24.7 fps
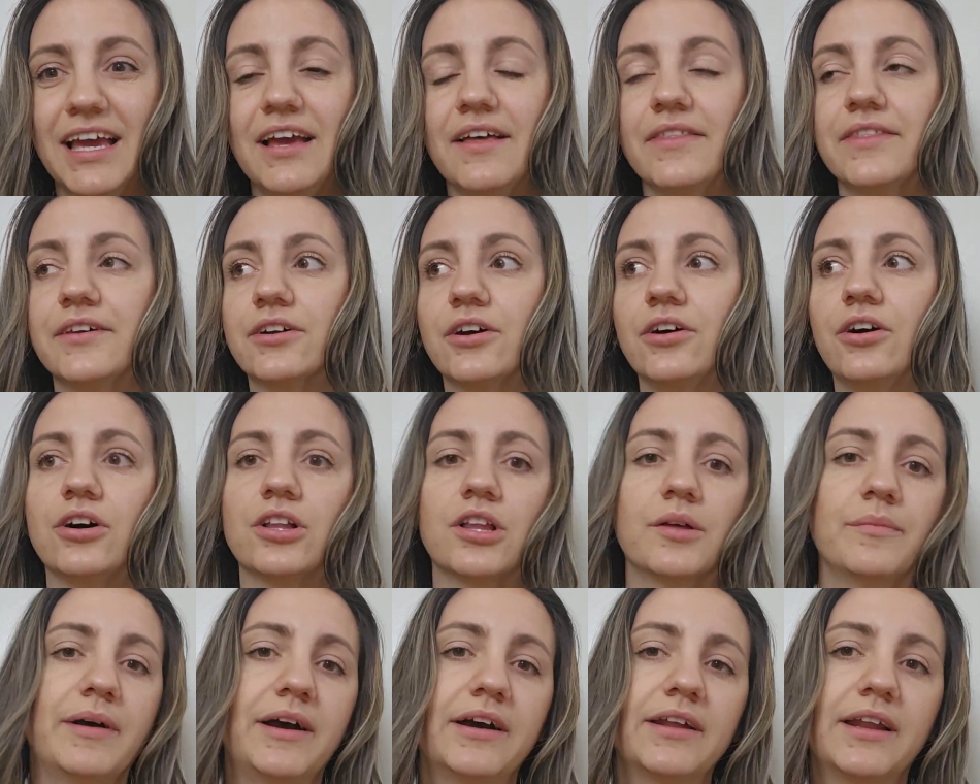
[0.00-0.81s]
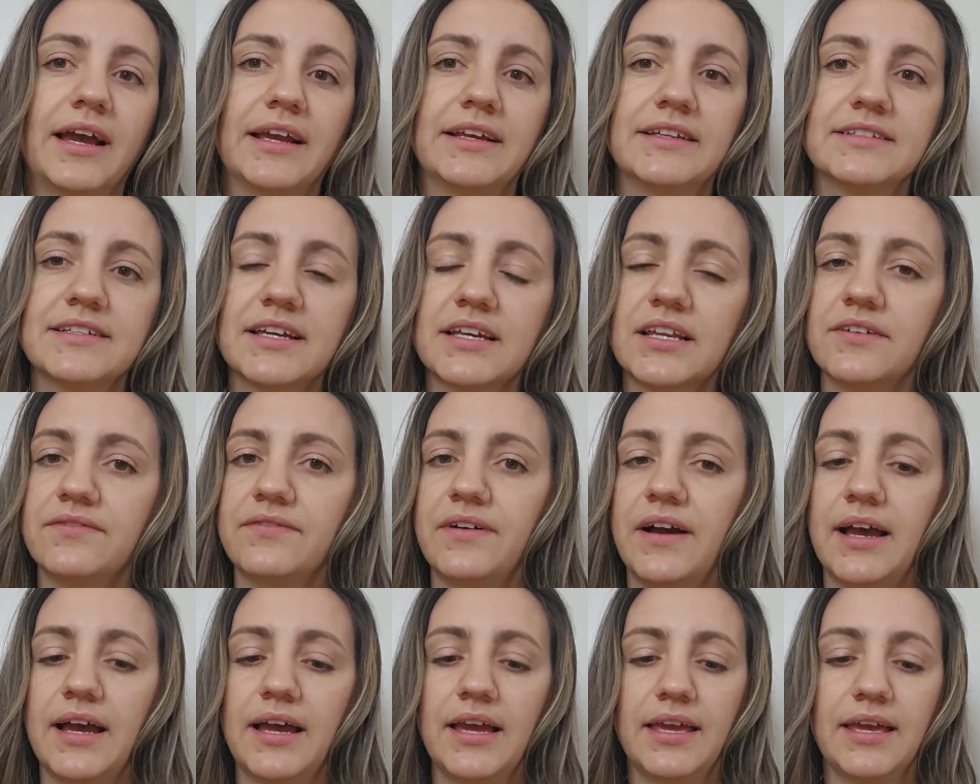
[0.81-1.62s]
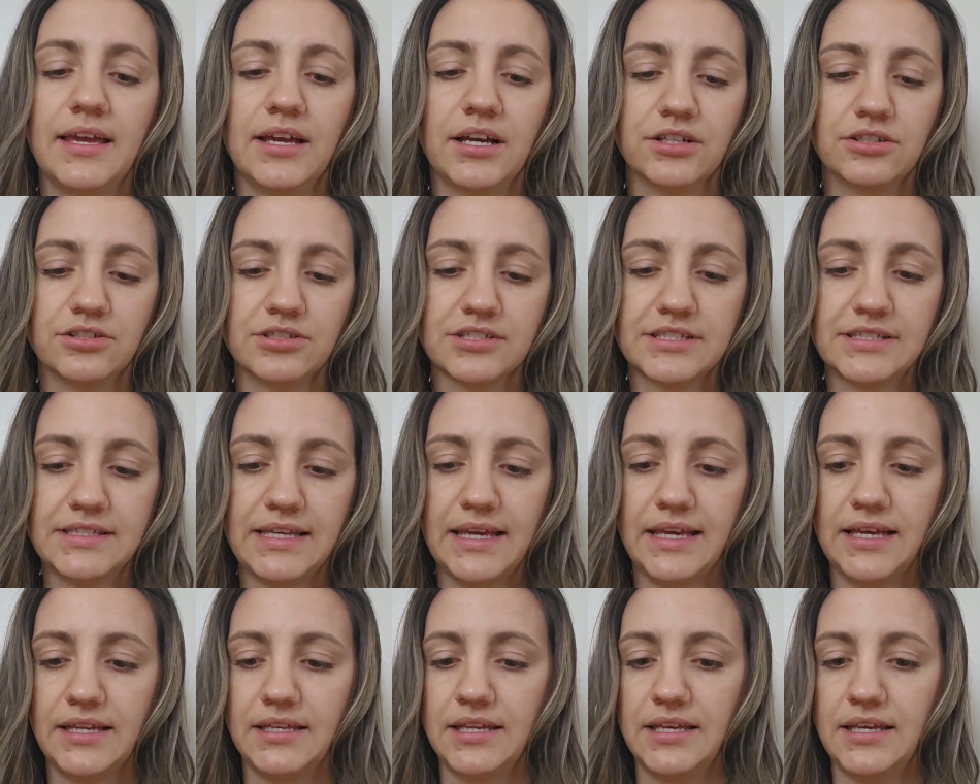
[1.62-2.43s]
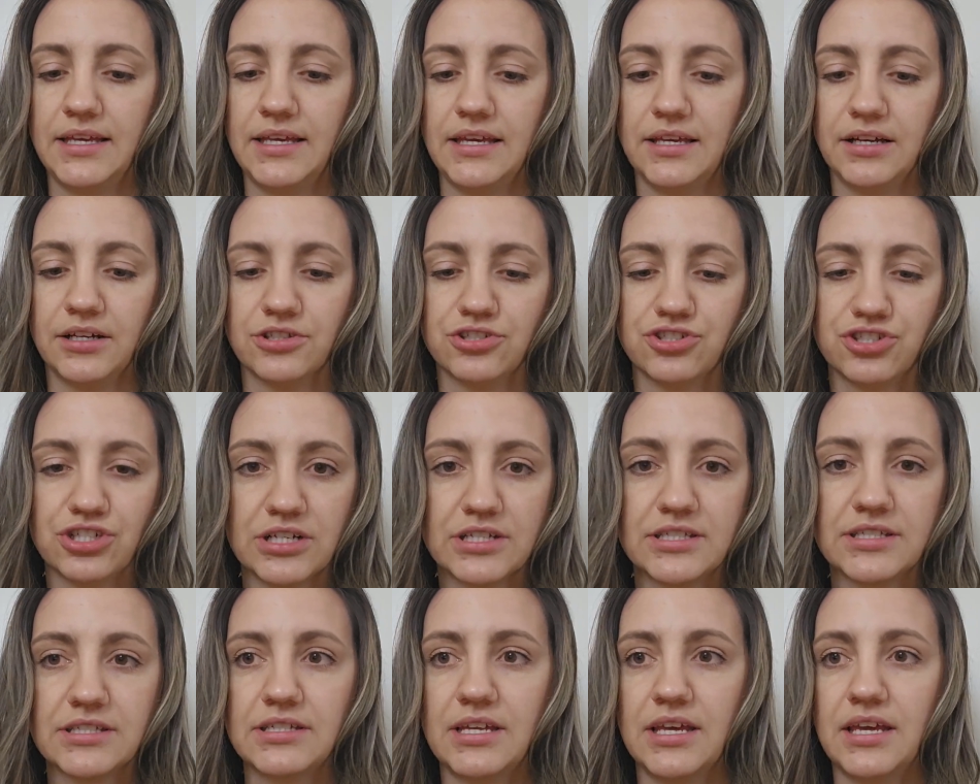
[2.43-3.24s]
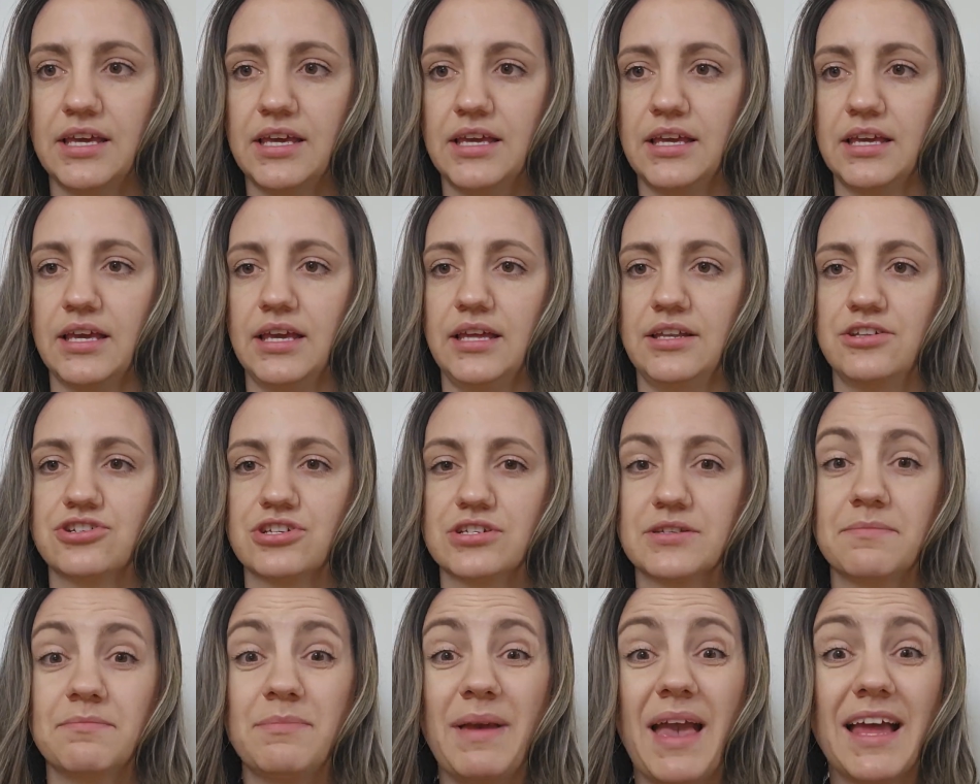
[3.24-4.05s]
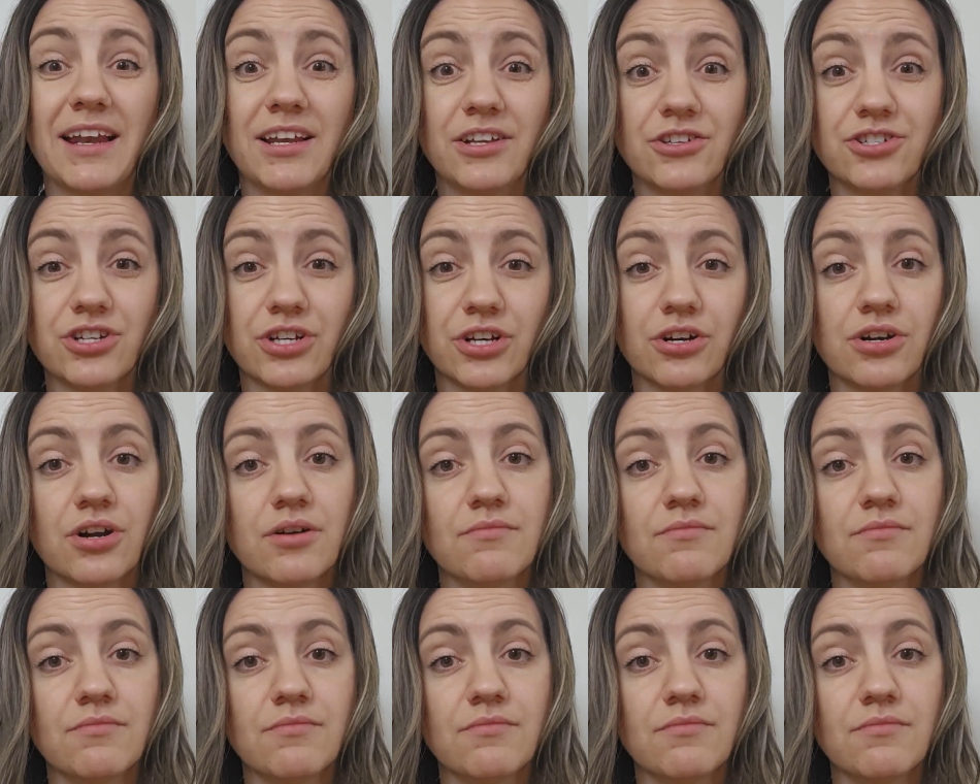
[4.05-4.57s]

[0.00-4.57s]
They're all about identifying, understanding, adjusting, and just managing our